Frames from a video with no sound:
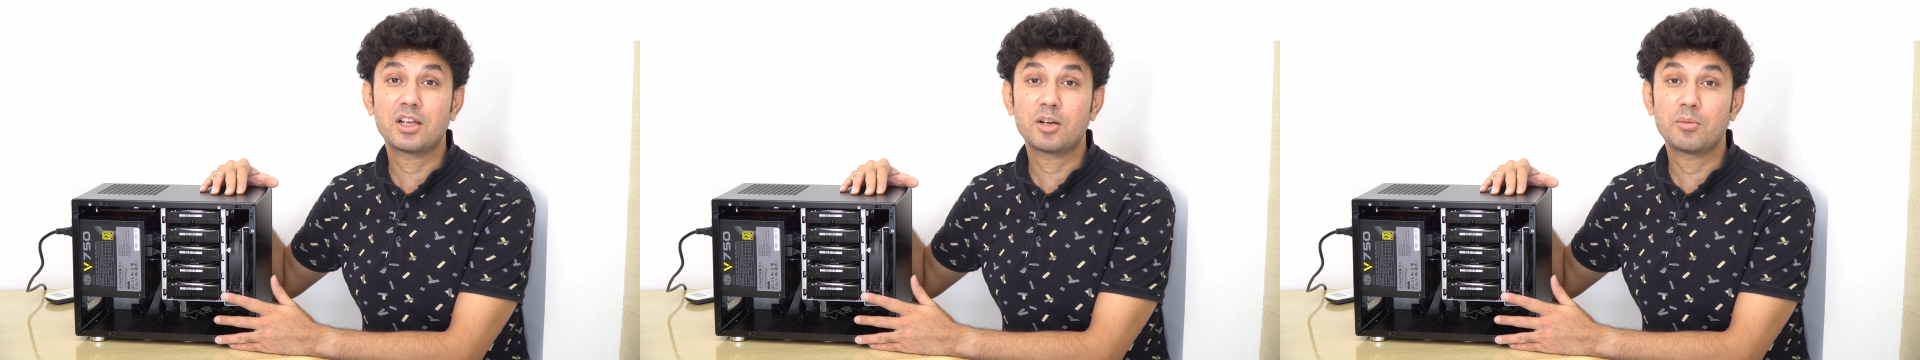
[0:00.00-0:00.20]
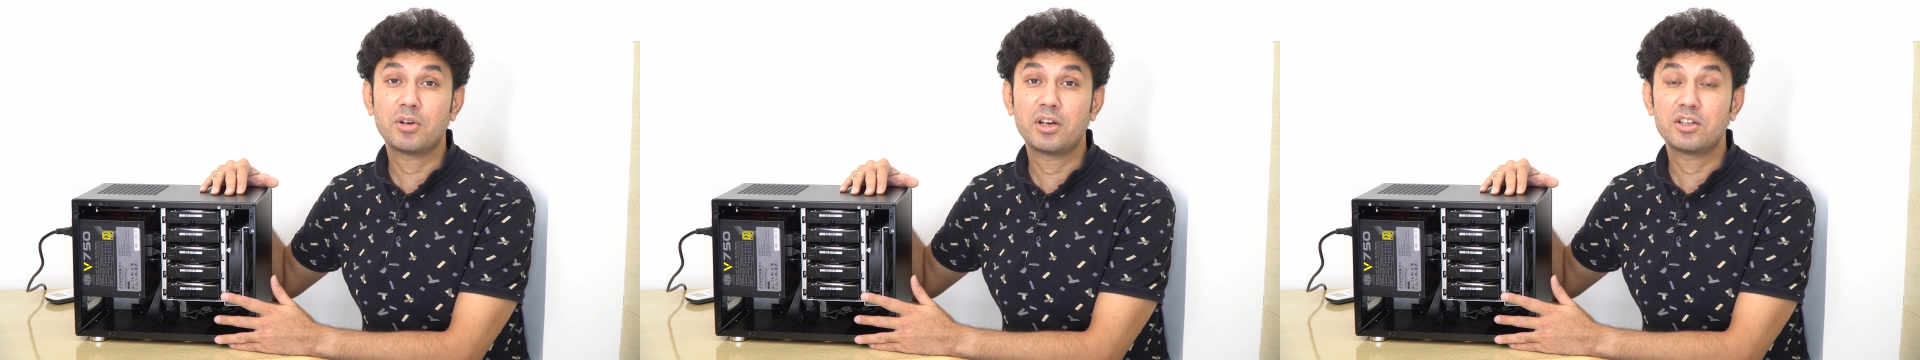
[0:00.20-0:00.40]

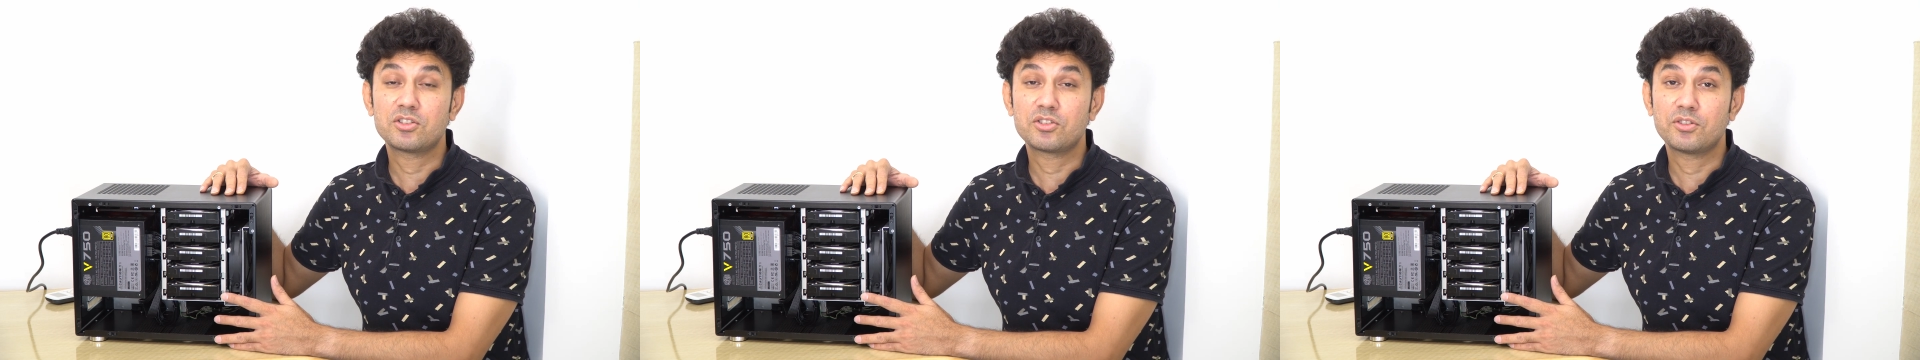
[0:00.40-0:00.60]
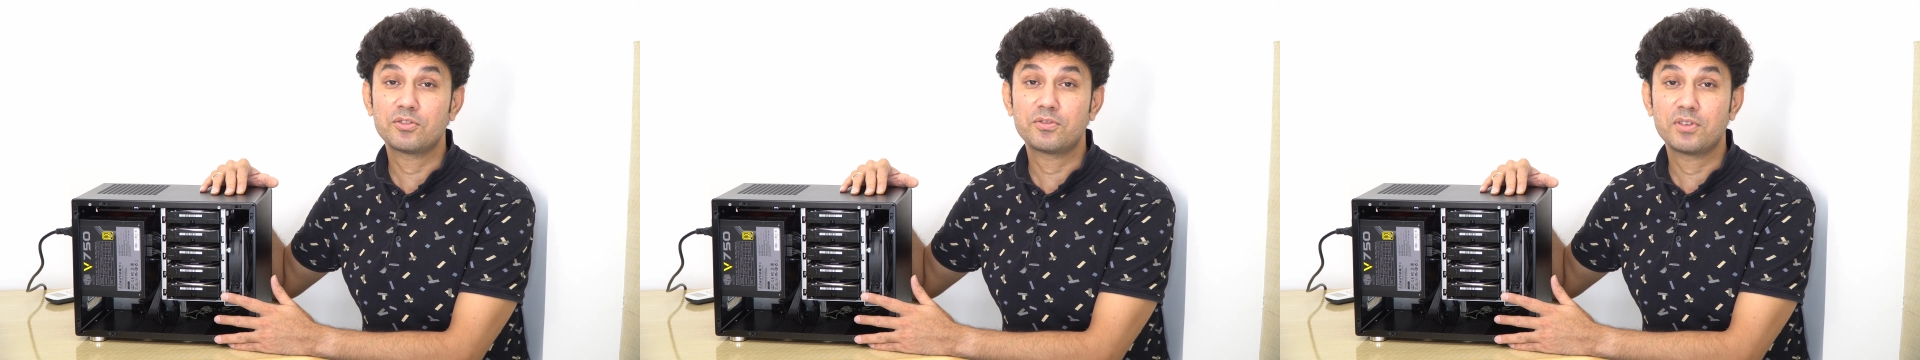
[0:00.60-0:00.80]

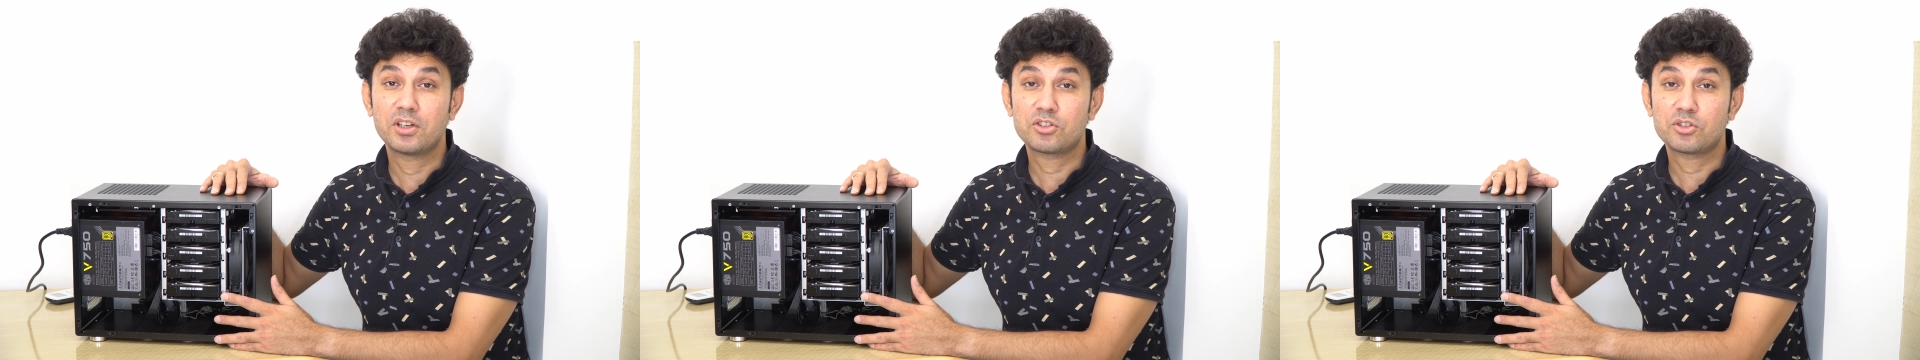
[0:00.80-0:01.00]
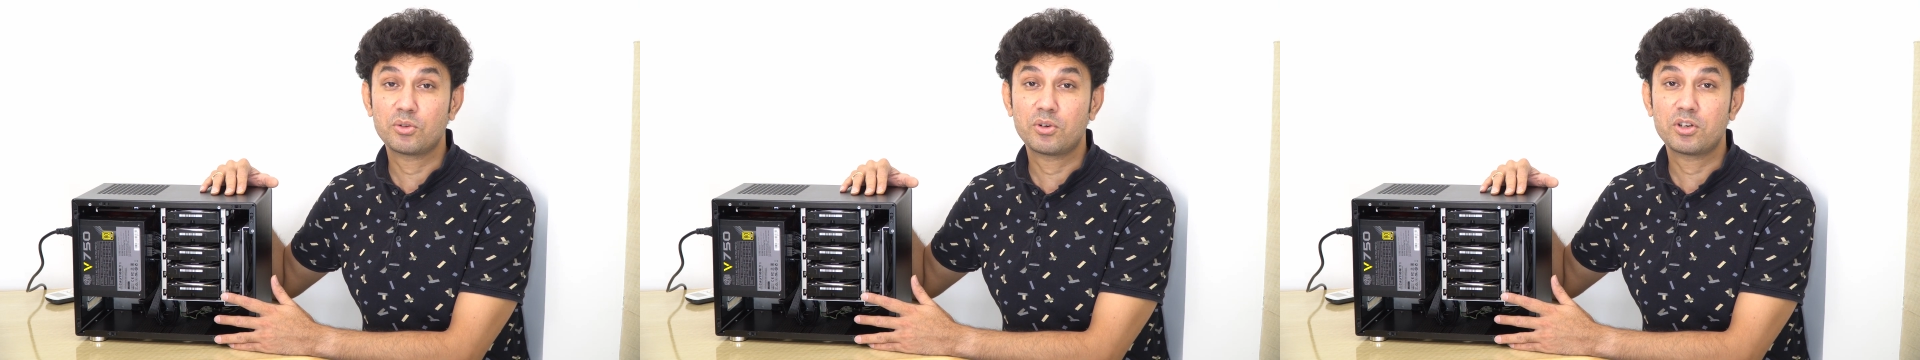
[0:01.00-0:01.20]
terabytes
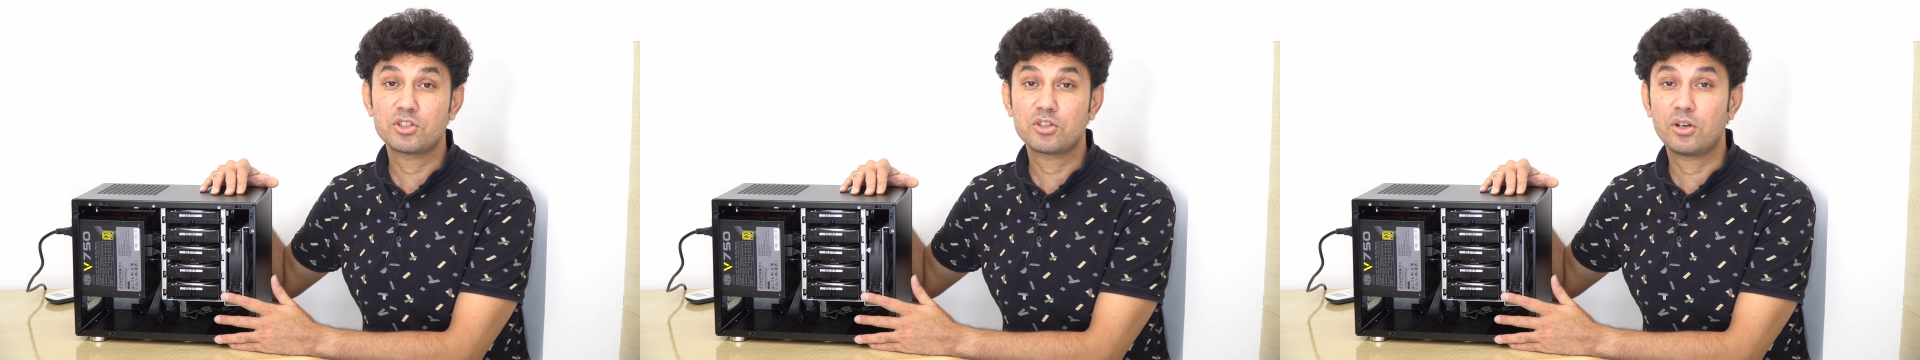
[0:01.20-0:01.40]
of storage